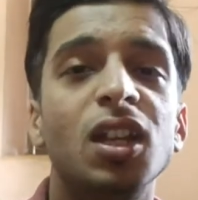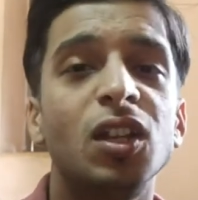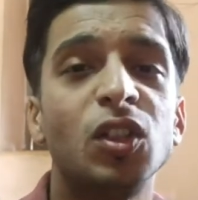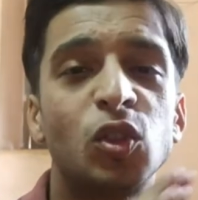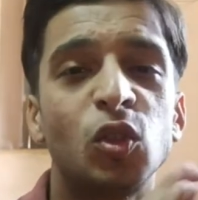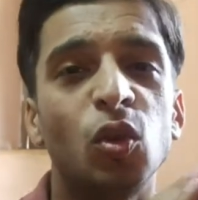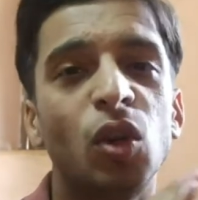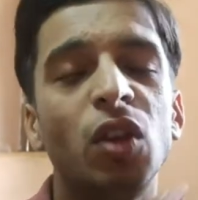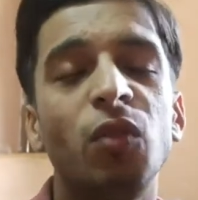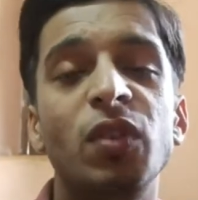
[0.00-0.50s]

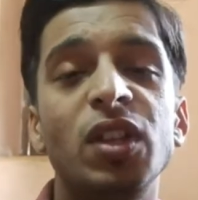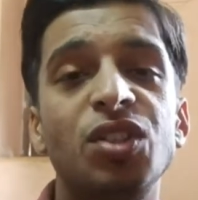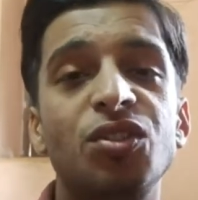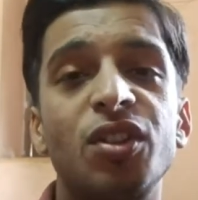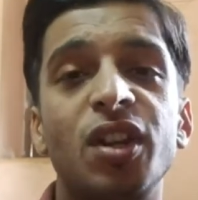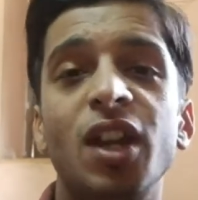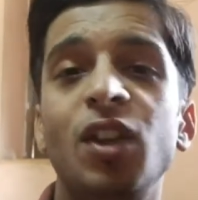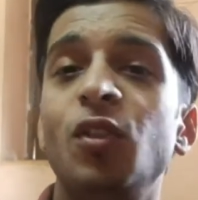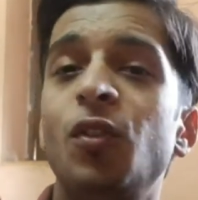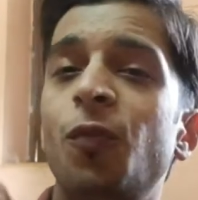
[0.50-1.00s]
So always
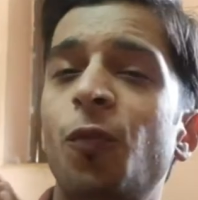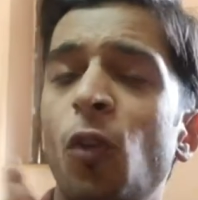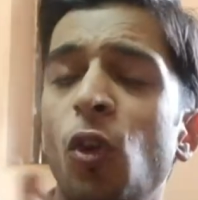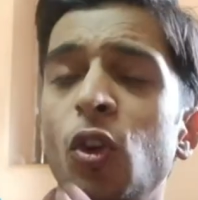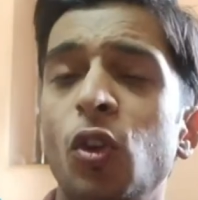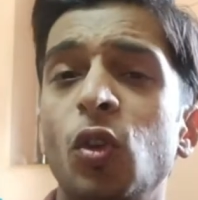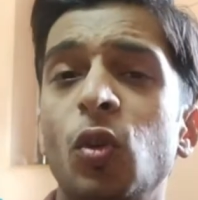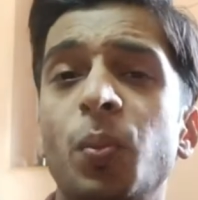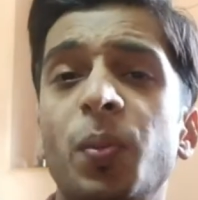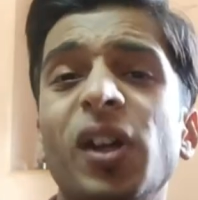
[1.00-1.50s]
try to
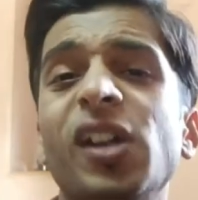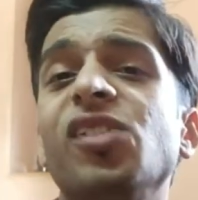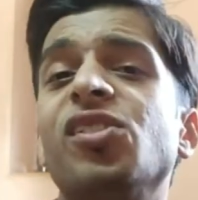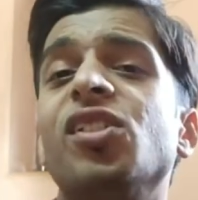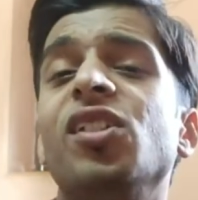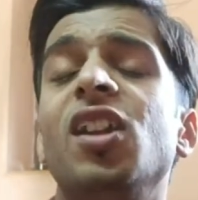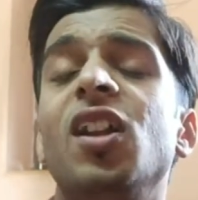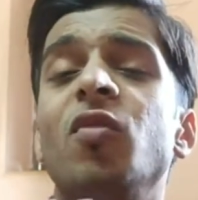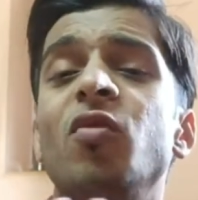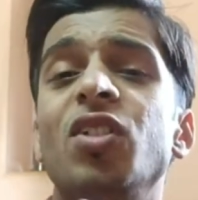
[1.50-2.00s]
follow your
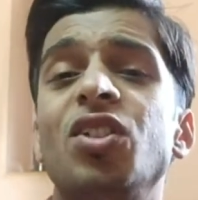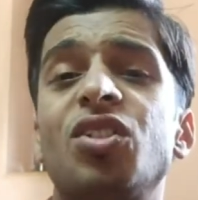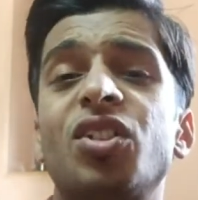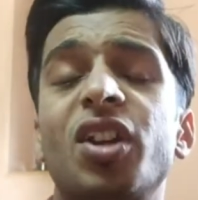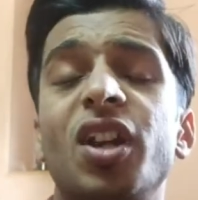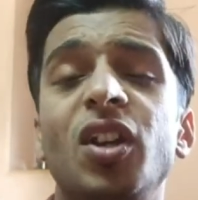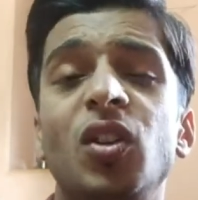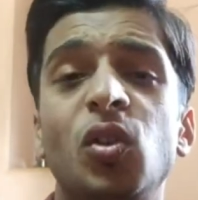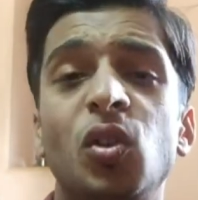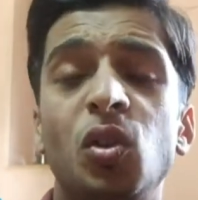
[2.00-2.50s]
passion, always
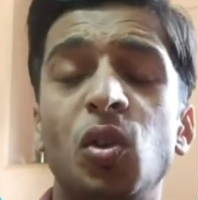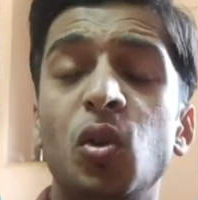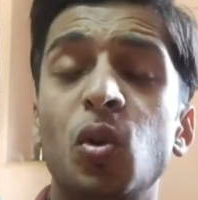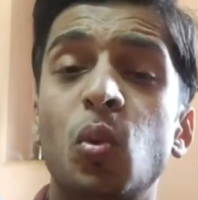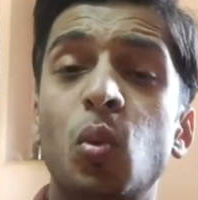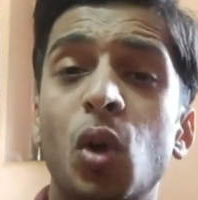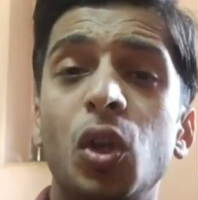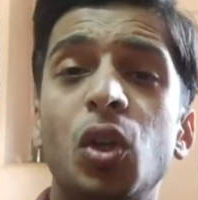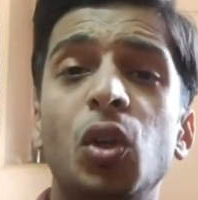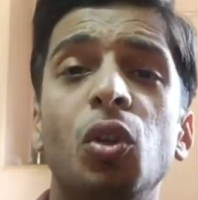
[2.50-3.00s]
try to do
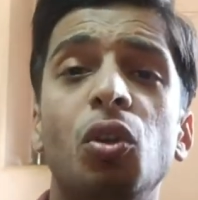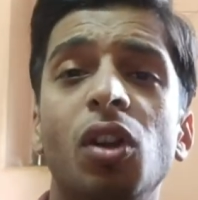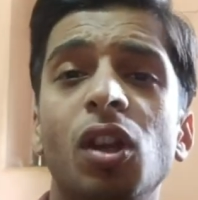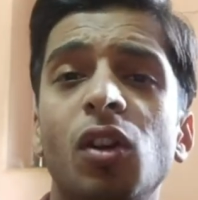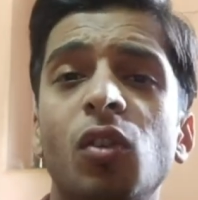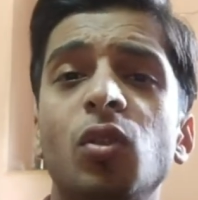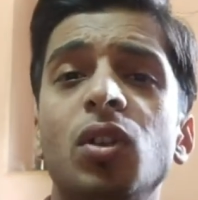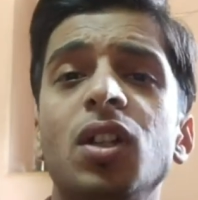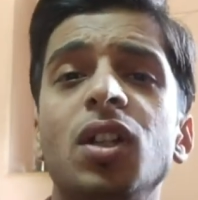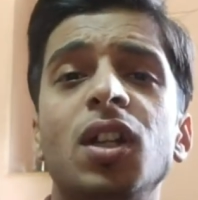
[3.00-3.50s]
what you
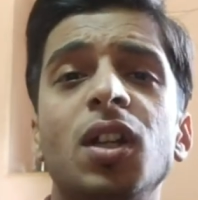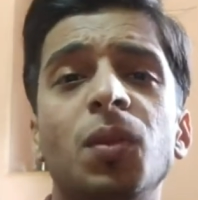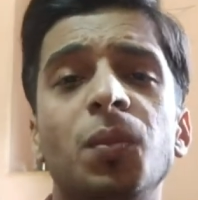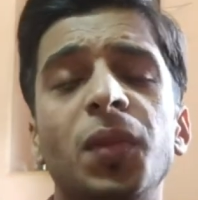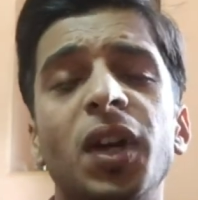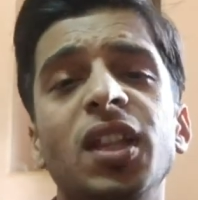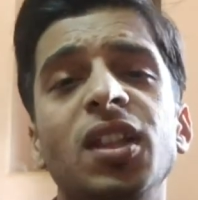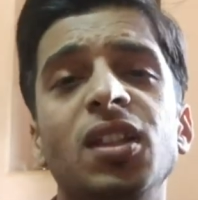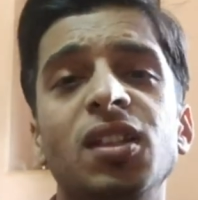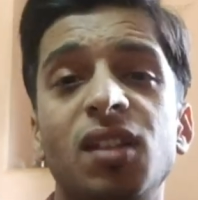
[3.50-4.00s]
love.
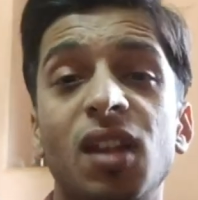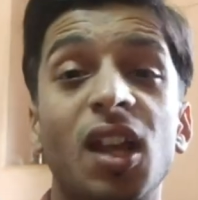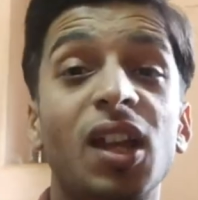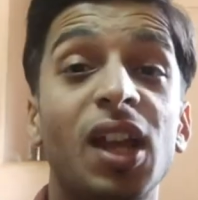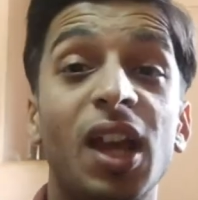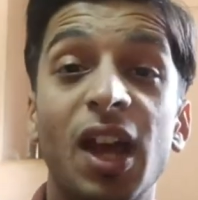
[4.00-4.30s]
By this, like,